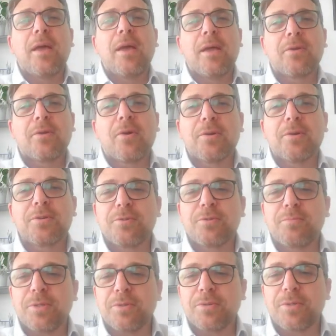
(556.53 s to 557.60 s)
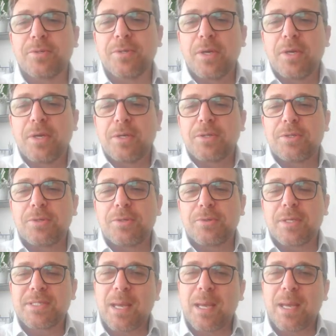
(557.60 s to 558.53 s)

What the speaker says: and contribute to the